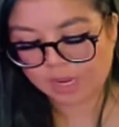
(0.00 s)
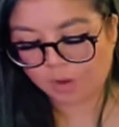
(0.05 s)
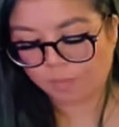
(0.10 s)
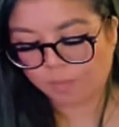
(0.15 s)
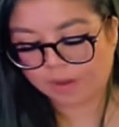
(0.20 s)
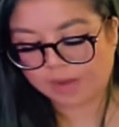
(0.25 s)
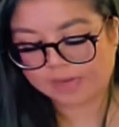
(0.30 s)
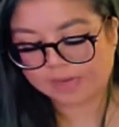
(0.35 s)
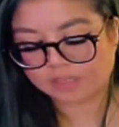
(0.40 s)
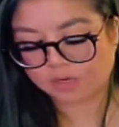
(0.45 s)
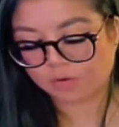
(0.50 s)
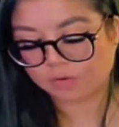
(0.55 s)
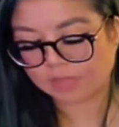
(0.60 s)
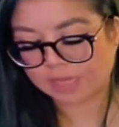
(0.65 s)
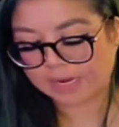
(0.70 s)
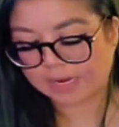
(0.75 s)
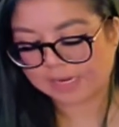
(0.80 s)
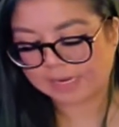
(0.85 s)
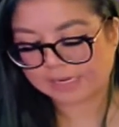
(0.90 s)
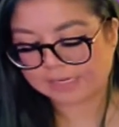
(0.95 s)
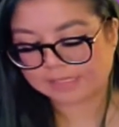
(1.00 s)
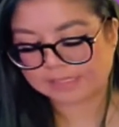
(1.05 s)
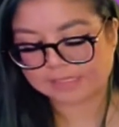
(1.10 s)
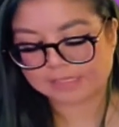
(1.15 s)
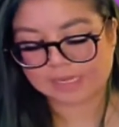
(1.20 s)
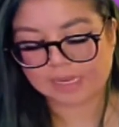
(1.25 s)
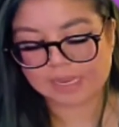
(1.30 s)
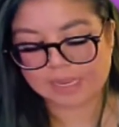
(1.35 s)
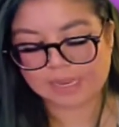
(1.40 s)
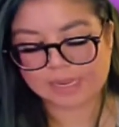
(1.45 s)
What I don't like
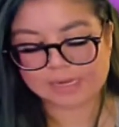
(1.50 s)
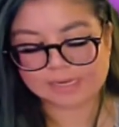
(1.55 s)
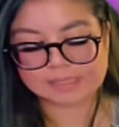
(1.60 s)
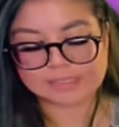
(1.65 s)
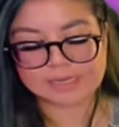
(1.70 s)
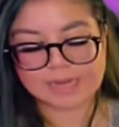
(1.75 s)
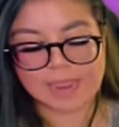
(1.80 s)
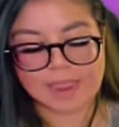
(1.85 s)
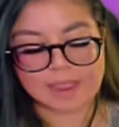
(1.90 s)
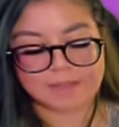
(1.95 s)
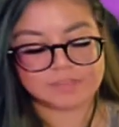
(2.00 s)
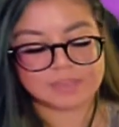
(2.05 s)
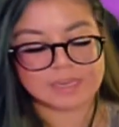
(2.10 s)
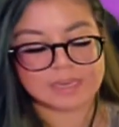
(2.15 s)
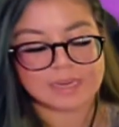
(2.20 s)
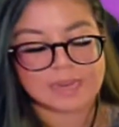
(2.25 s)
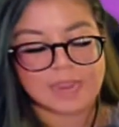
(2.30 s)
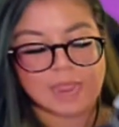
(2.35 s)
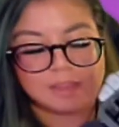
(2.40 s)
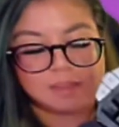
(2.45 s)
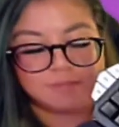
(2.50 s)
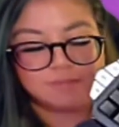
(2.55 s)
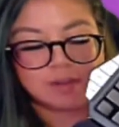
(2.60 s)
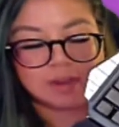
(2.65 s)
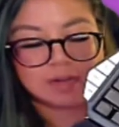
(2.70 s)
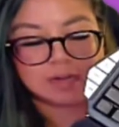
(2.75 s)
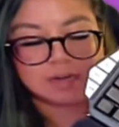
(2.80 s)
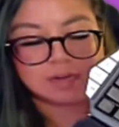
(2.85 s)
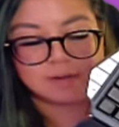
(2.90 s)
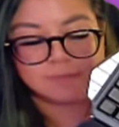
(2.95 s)
is it doesn't have the
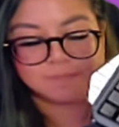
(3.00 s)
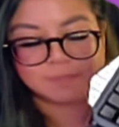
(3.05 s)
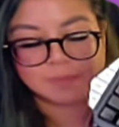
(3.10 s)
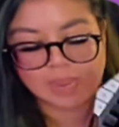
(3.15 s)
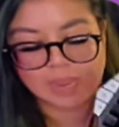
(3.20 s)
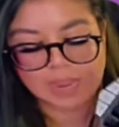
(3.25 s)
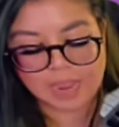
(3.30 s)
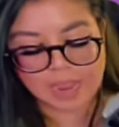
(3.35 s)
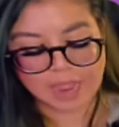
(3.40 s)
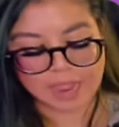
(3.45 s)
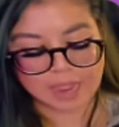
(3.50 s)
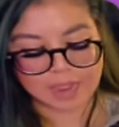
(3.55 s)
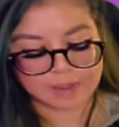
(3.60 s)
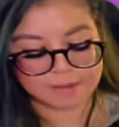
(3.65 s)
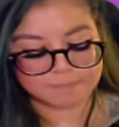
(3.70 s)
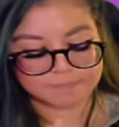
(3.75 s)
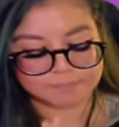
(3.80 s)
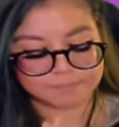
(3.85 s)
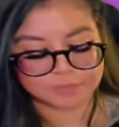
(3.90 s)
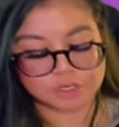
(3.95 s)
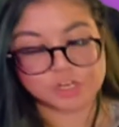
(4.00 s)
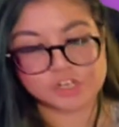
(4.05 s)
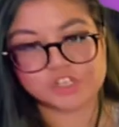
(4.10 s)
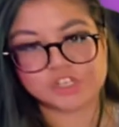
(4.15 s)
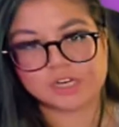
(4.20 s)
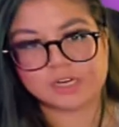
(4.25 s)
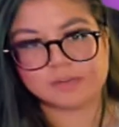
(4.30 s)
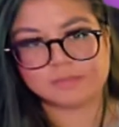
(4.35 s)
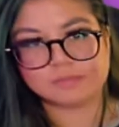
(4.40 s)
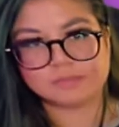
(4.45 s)
elevated um,
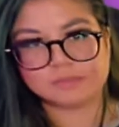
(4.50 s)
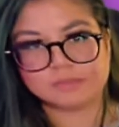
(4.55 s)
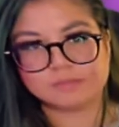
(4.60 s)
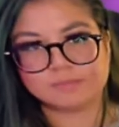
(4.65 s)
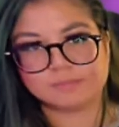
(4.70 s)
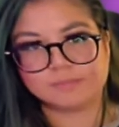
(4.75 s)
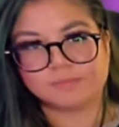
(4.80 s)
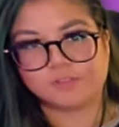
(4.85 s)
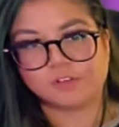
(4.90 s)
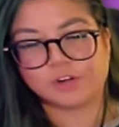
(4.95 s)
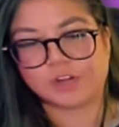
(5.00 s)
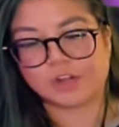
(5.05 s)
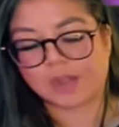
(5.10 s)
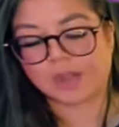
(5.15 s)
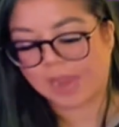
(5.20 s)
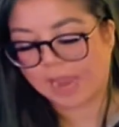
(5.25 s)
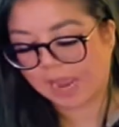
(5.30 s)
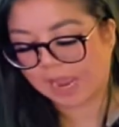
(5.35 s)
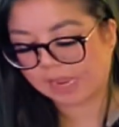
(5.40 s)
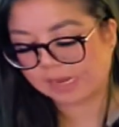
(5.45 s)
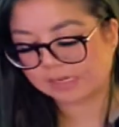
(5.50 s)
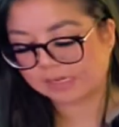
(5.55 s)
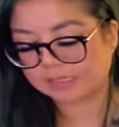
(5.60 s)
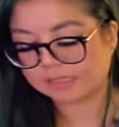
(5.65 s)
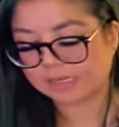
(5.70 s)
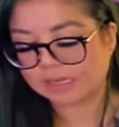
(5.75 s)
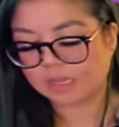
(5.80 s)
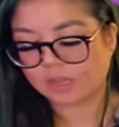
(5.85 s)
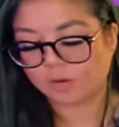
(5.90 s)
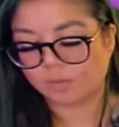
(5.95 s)
cushion for your hand,
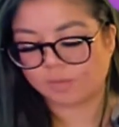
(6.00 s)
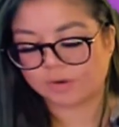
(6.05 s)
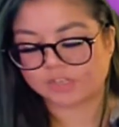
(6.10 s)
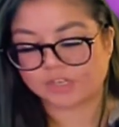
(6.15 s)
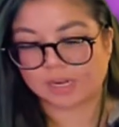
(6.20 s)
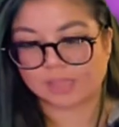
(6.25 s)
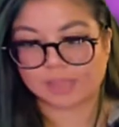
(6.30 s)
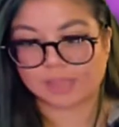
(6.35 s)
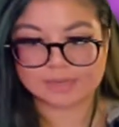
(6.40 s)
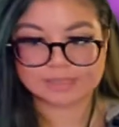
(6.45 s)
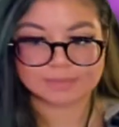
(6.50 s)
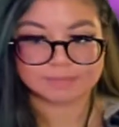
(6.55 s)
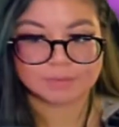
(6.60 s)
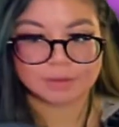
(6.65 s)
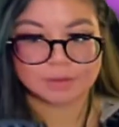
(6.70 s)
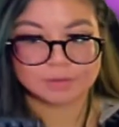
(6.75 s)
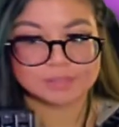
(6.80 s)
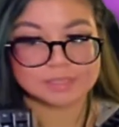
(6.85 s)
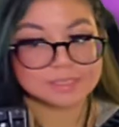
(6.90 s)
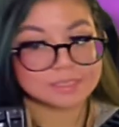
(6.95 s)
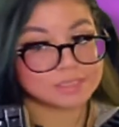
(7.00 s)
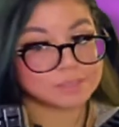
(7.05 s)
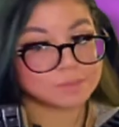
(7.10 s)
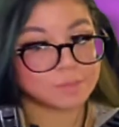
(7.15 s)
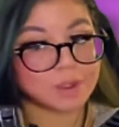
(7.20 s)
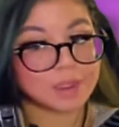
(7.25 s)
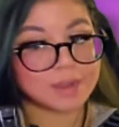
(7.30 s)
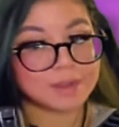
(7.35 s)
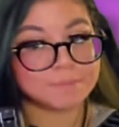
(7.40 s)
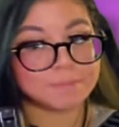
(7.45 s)
which I liked about this
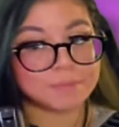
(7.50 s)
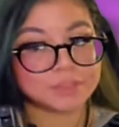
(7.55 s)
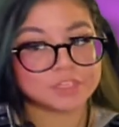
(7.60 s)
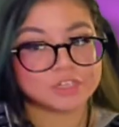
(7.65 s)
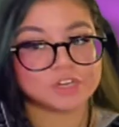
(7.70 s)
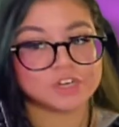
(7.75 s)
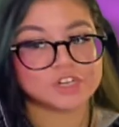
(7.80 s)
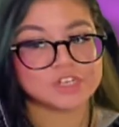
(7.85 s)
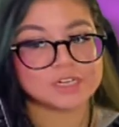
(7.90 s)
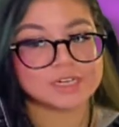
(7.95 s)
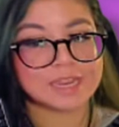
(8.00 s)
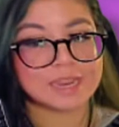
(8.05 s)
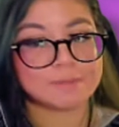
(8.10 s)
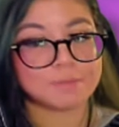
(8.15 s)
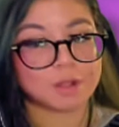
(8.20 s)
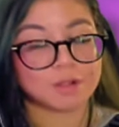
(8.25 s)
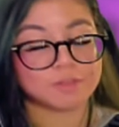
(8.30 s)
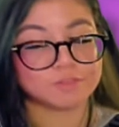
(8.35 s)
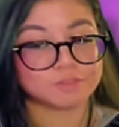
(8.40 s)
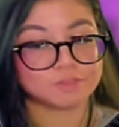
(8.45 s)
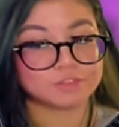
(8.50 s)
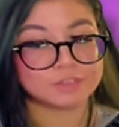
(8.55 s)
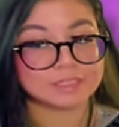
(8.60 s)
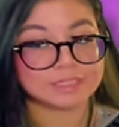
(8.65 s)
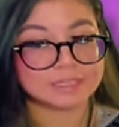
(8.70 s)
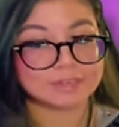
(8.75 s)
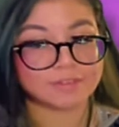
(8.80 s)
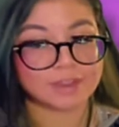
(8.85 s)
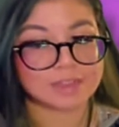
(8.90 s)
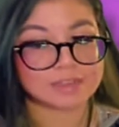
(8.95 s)
one, but the cushion came off
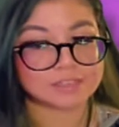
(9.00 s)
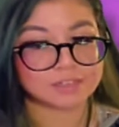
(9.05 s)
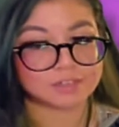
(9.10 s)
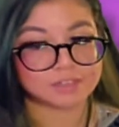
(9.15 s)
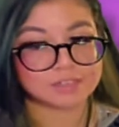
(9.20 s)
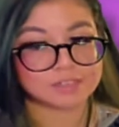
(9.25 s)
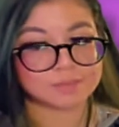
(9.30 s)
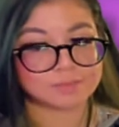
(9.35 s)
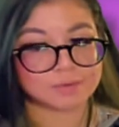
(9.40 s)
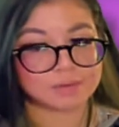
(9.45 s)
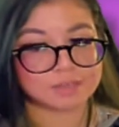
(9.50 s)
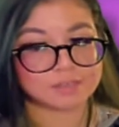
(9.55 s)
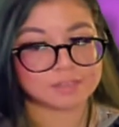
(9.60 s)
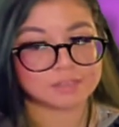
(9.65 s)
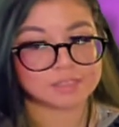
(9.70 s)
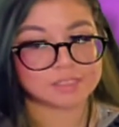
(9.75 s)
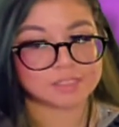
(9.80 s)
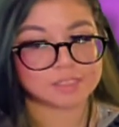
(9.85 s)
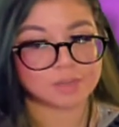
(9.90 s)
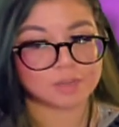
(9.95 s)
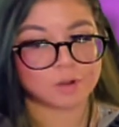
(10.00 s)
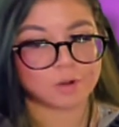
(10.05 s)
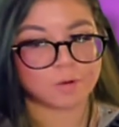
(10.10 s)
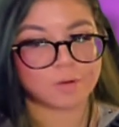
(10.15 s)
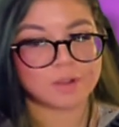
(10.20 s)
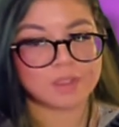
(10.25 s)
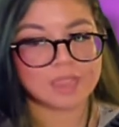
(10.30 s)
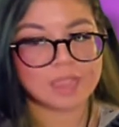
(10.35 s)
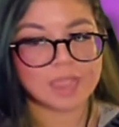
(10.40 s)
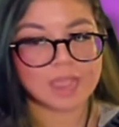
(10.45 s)
really fast on this one, so
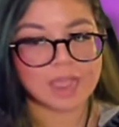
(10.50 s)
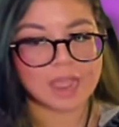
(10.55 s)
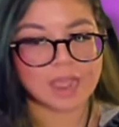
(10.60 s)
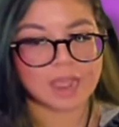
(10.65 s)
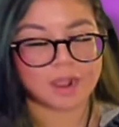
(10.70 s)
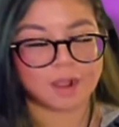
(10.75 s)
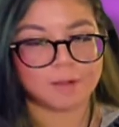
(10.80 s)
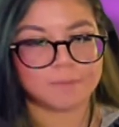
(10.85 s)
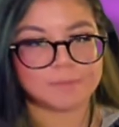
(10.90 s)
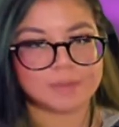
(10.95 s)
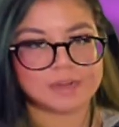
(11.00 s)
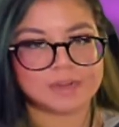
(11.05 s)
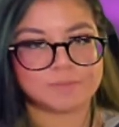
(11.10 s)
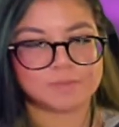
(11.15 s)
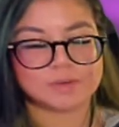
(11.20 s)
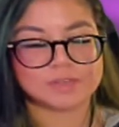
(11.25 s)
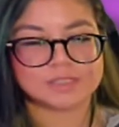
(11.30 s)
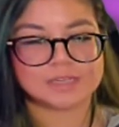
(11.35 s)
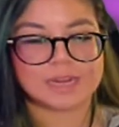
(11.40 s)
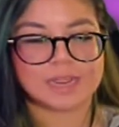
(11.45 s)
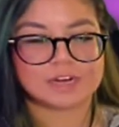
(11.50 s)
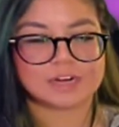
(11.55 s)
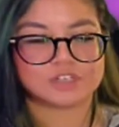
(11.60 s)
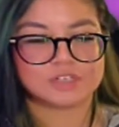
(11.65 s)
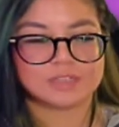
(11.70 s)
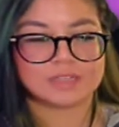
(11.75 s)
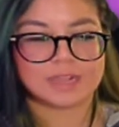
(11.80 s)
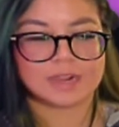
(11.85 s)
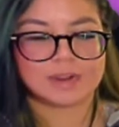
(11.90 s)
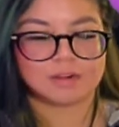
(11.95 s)
um, it wasn't
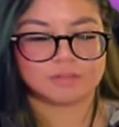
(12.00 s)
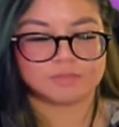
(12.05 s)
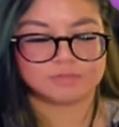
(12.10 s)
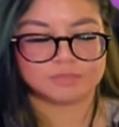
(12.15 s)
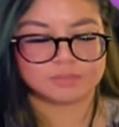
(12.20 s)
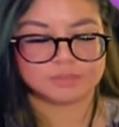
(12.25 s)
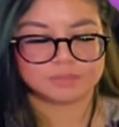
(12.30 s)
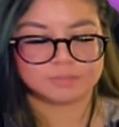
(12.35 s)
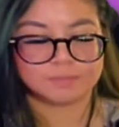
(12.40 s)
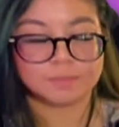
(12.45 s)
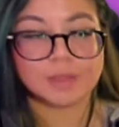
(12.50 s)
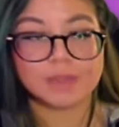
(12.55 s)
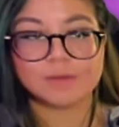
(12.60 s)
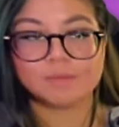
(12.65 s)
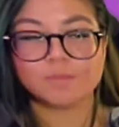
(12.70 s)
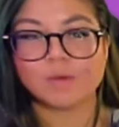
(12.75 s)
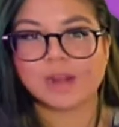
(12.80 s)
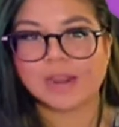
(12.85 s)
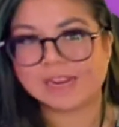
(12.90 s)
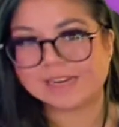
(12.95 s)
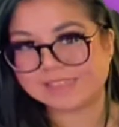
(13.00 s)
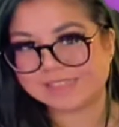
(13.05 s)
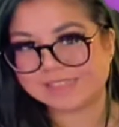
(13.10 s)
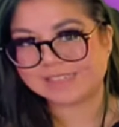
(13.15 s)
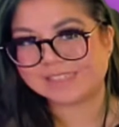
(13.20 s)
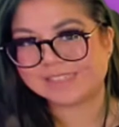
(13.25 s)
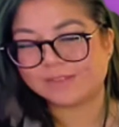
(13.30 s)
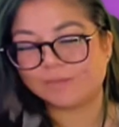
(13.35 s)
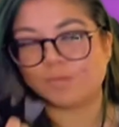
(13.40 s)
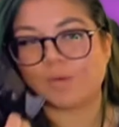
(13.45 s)
actually that helpful. But when I
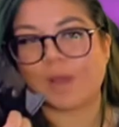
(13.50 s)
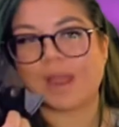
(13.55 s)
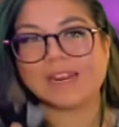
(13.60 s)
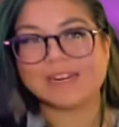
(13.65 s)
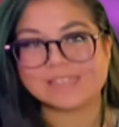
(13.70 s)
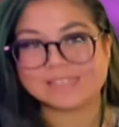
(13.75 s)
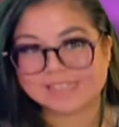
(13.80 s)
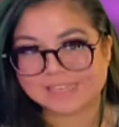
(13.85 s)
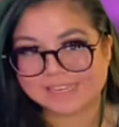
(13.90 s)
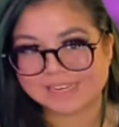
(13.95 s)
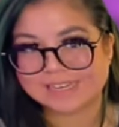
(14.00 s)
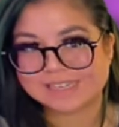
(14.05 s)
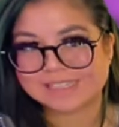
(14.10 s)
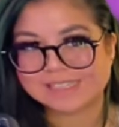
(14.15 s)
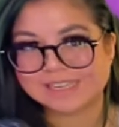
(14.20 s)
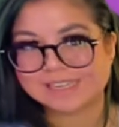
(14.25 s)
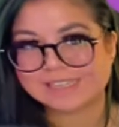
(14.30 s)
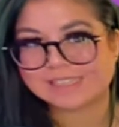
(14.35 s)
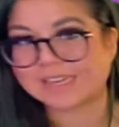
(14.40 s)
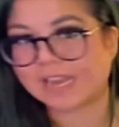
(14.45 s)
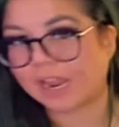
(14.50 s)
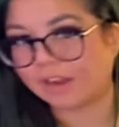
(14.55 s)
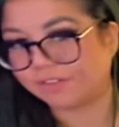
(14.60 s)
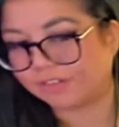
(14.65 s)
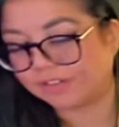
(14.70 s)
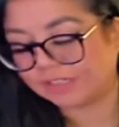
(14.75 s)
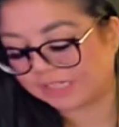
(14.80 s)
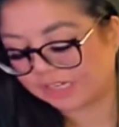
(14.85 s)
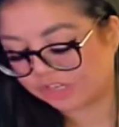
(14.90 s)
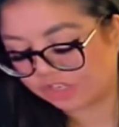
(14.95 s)
when it did exist, I
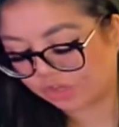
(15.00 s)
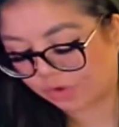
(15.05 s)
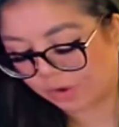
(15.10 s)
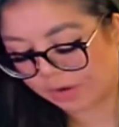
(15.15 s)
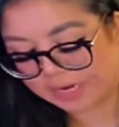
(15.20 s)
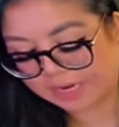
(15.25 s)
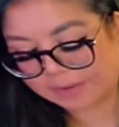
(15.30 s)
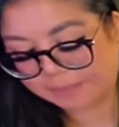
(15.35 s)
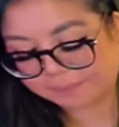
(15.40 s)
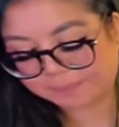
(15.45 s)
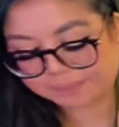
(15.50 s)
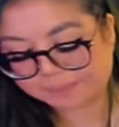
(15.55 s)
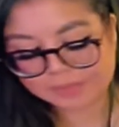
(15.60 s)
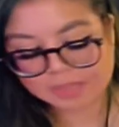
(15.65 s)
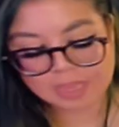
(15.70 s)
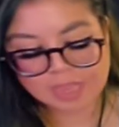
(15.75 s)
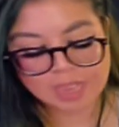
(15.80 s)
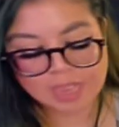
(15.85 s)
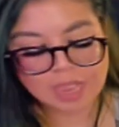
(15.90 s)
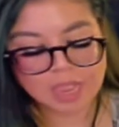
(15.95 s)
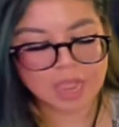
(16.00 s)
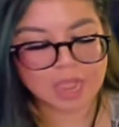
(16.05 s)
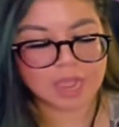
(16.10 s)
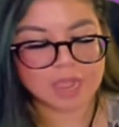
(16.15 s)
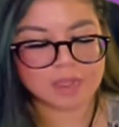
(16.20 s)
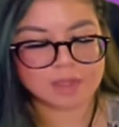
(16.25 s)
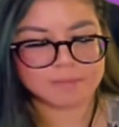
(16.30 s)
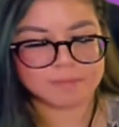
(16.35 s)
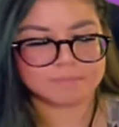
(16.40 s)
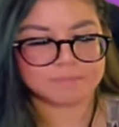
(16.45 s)
really enjoyed it.
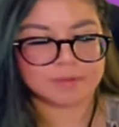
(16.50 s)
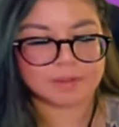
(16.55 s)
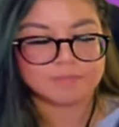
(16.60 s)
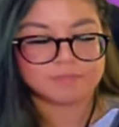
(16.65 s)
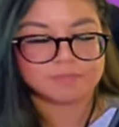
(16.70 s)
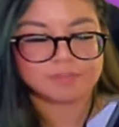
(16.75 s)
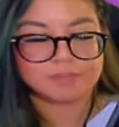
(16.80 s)
Um, but for